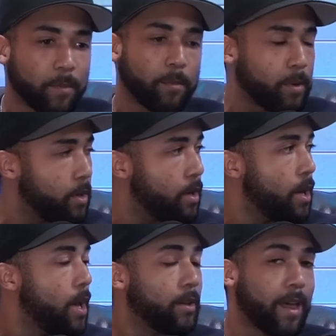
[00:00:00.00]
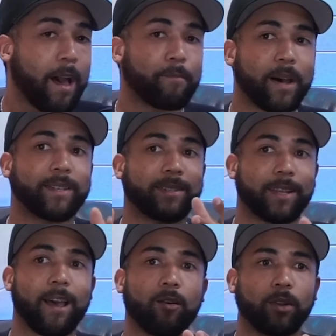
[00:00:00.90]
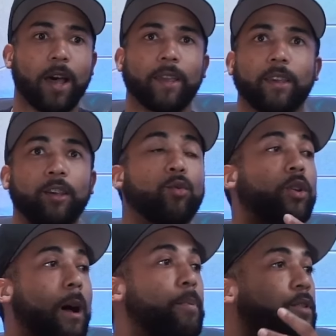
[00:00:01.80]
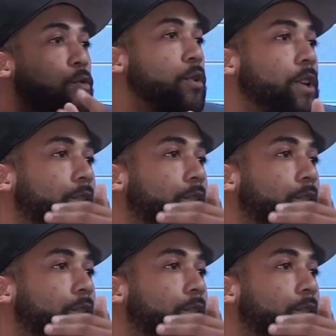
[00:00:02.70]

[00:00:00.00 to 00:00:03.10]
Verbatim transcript: may be. Uh-huh that might sound like equal opportunity